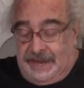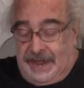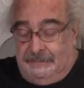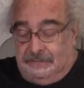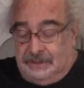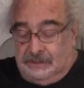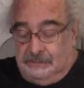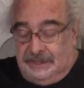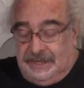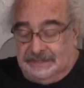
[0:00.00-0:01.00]

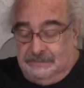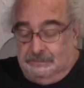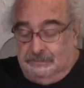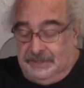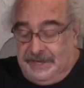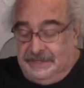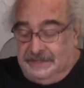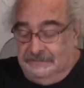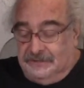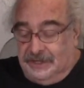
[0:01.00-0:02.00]
applicable as the
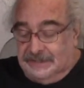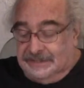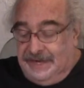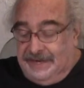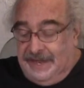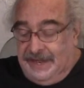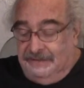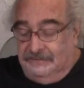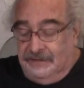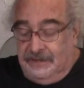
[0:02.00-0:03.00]
plaintiff does not
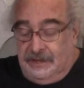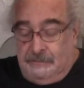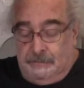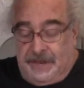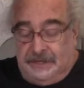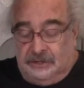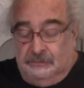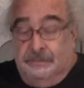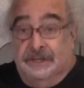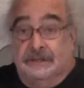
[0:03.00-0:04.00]
have medical
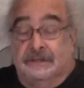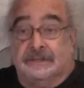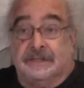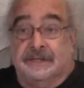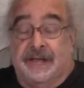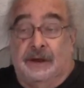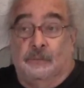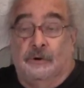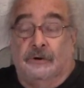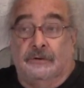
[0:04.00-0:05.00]
bills
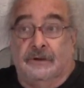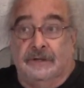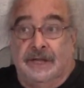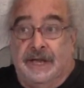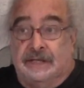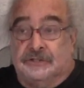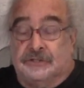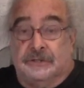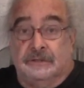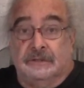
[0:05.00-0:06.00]
that were
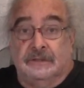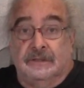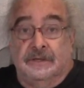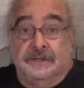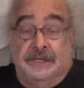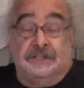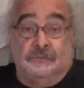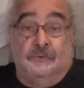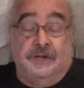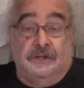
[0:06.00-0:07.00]
alleged. These
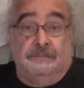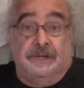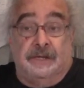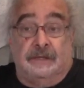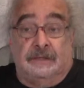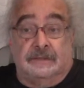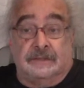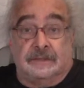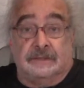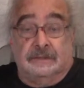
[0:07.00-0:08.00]
are real
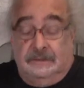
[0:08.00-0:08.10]
bills.